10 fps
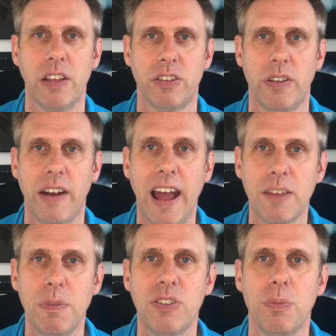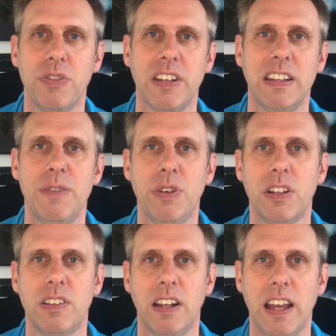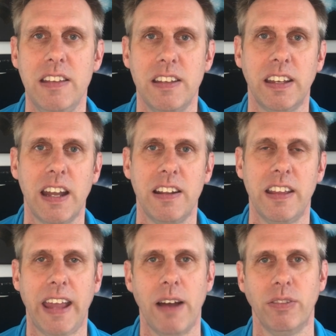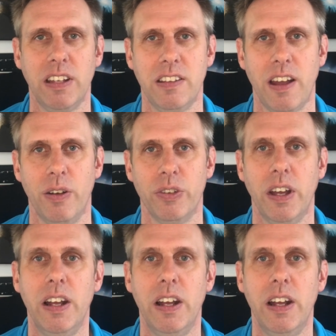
So there has been some significant delays in getting the account details.